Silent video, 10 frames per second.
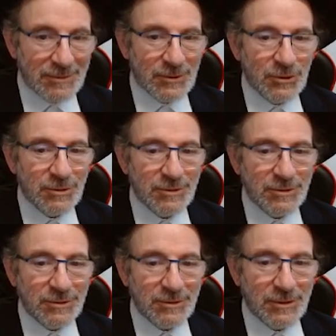
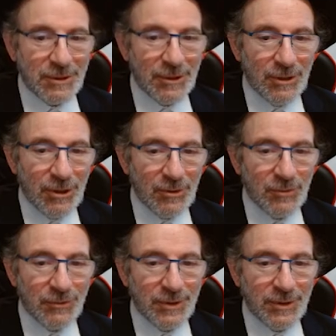don't
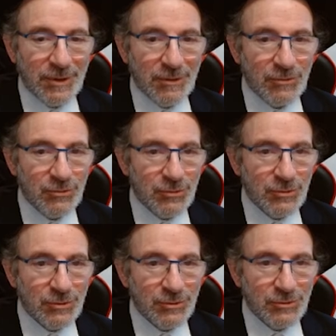allow the rook
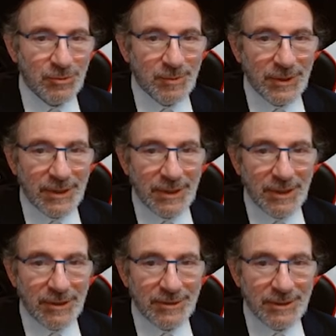to play
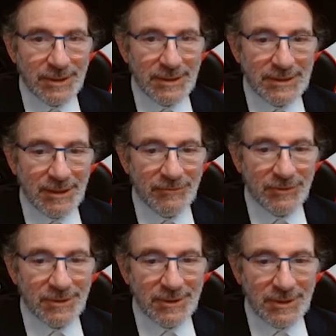on
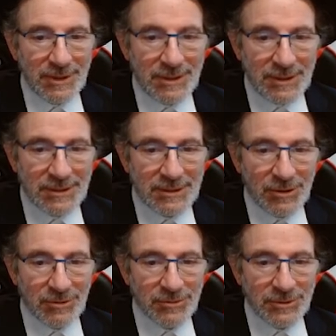e7. It is
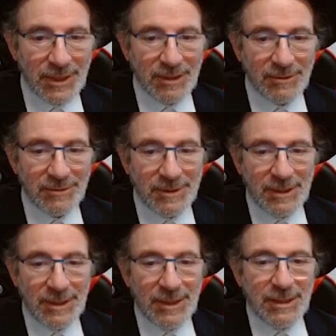closed now.
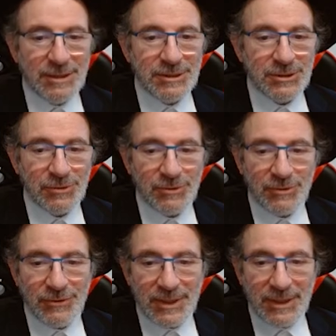So
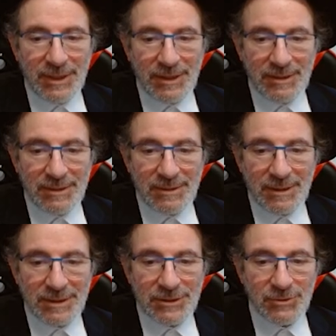the king
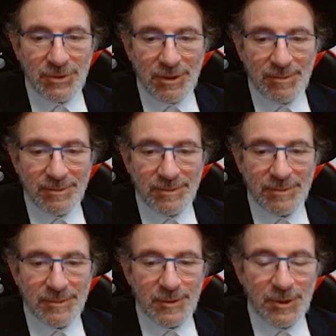has to come
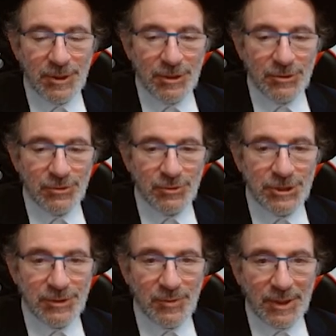to
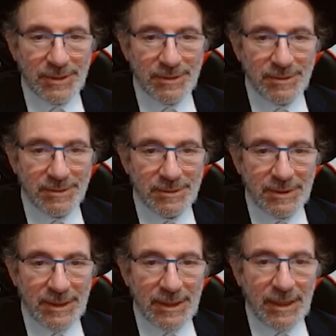g1,
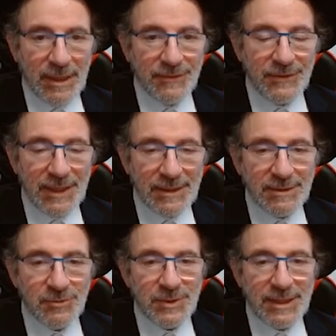and
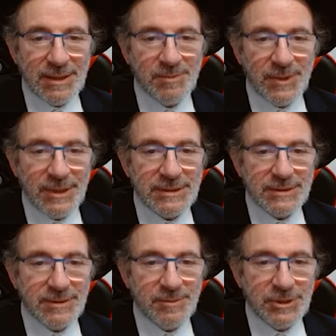then we can place
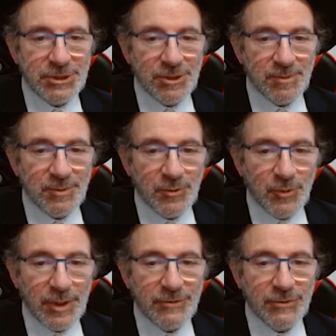the bishop
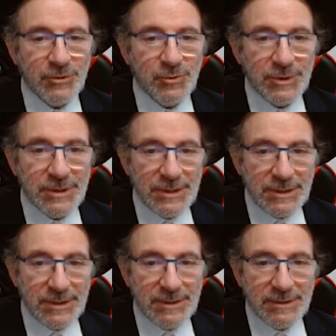wherever we
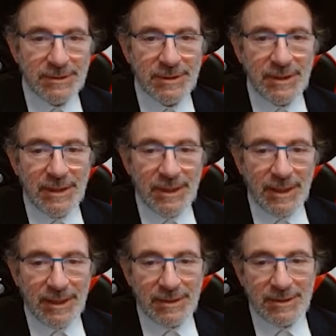need.
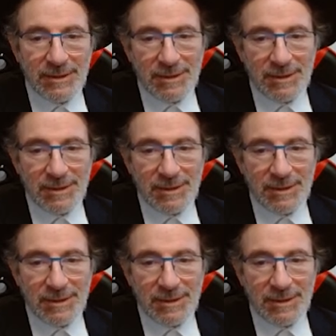And